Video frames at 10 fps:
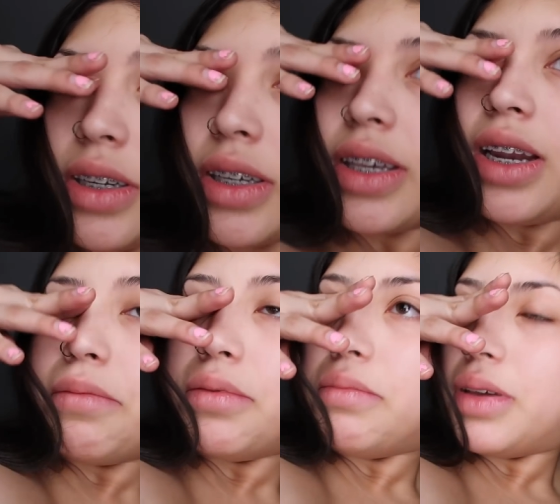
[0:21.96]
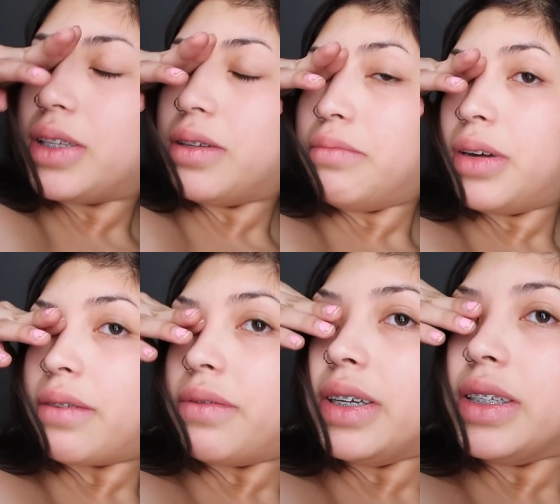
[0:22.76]
I'm gonna get up and make some
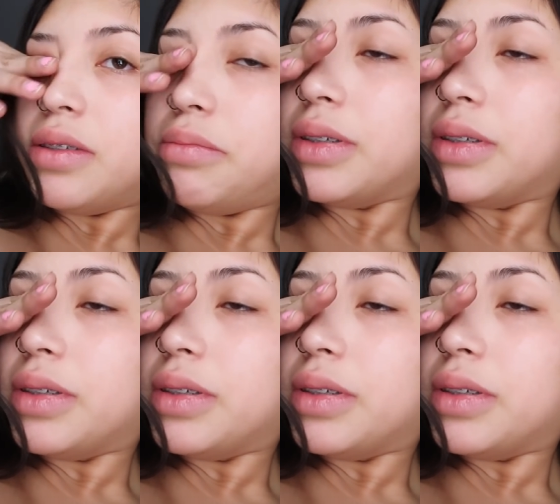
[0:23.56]
breakfast,